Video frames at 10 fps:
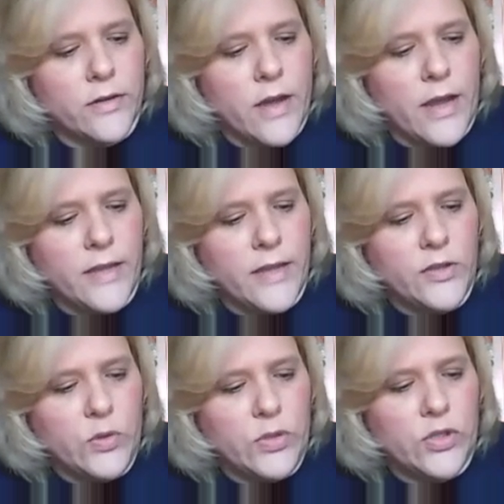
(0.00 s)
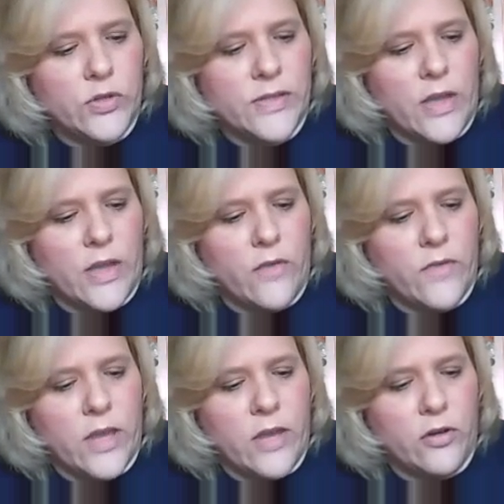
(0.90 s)
9 Do-It-Yourself
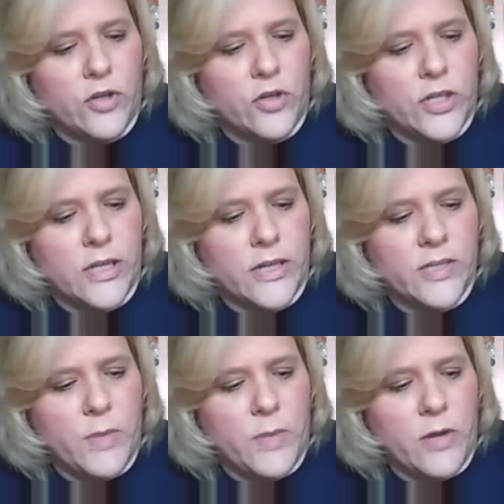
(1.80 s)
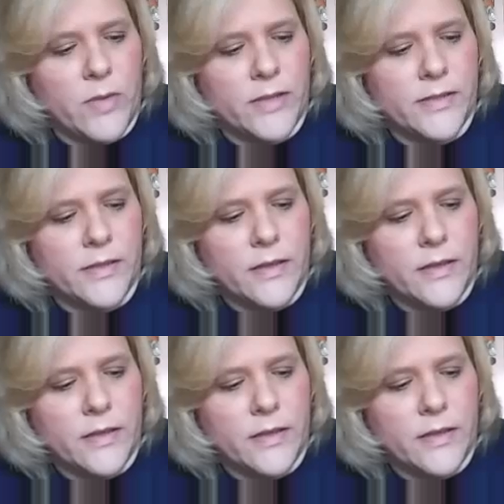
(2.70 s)
Energy Experiments.